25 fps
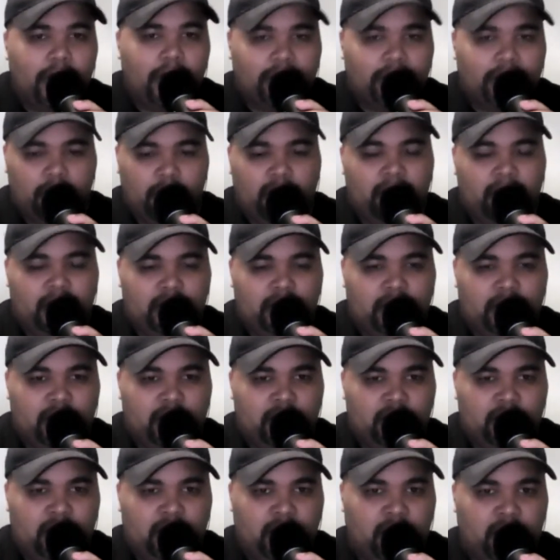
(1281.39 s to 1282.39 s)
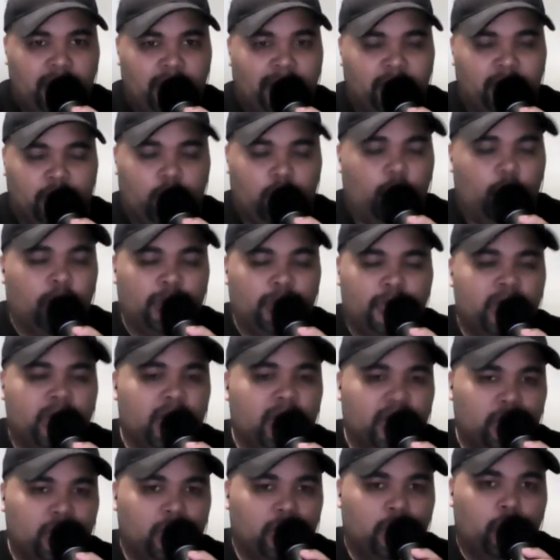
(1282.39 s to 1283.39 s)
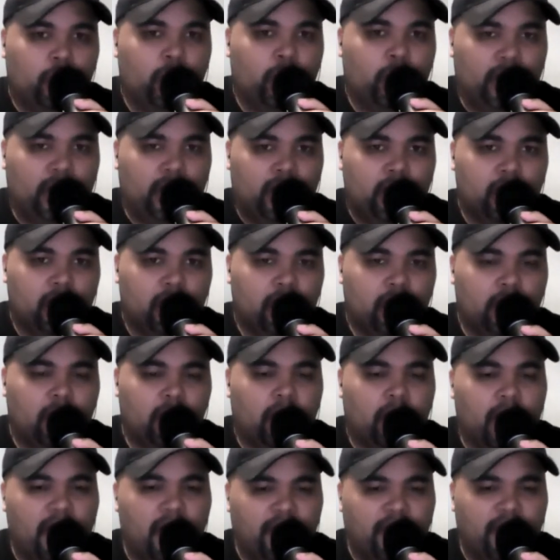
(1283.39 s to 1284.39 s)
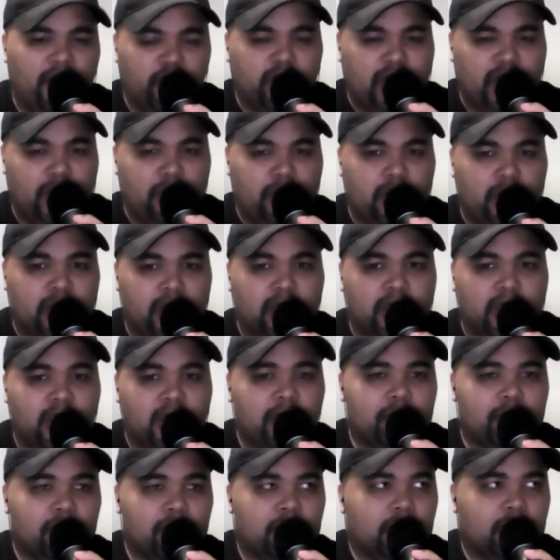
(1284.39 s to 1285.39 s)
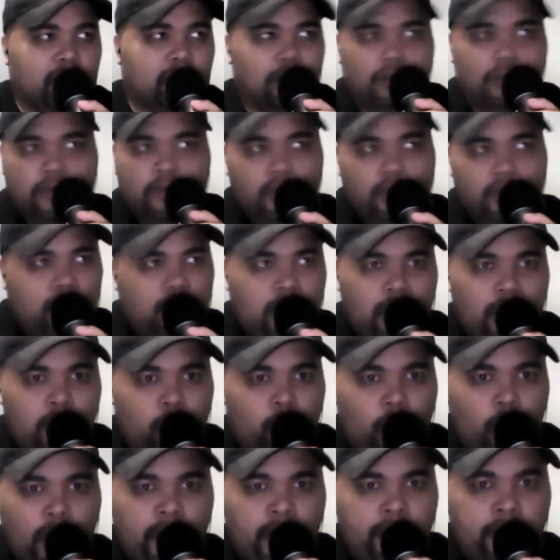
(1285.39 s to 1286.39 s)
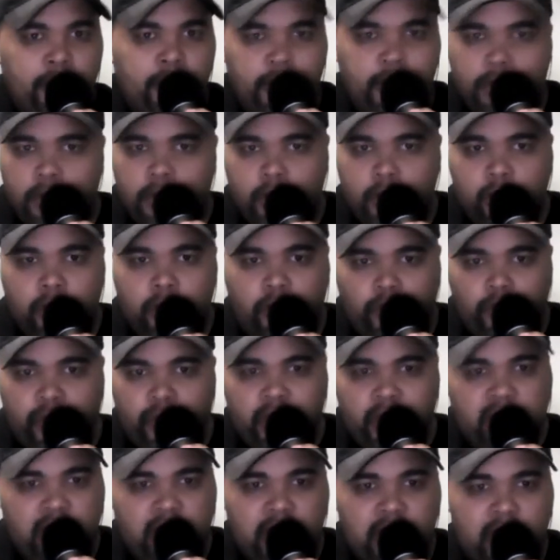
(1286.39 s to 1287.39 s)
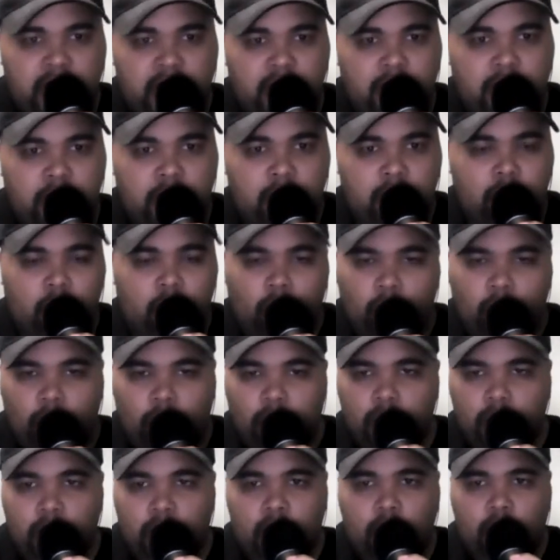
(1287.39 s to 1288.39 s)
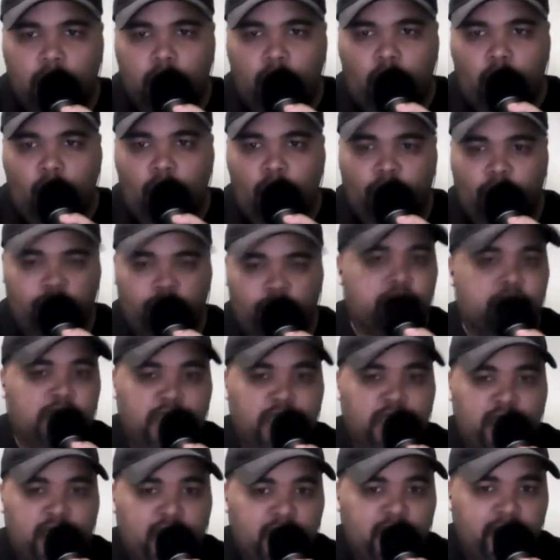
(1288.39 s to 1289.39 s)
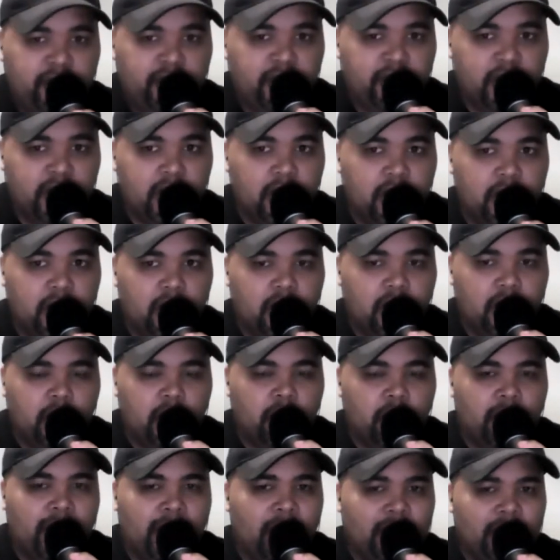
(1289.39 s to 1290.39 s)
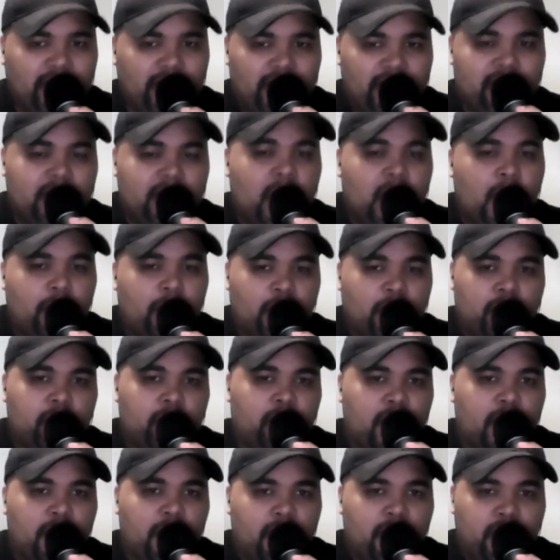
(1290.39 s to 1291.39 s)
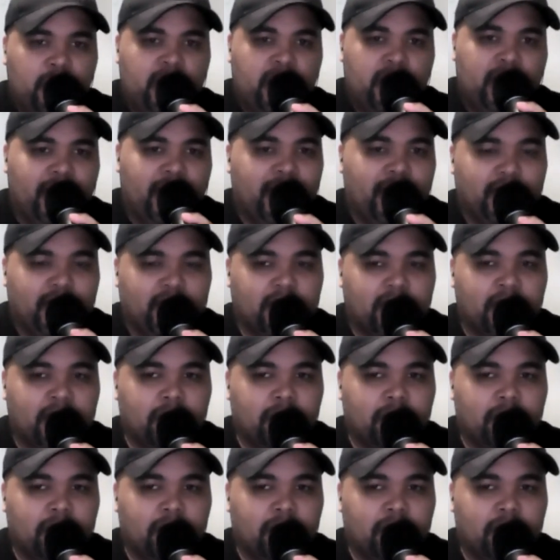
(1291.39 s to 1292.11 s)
To me, the equalizer has always been the winning. If your team is 1, 2, 3 seed or overachieved, that seems to help the MVP case.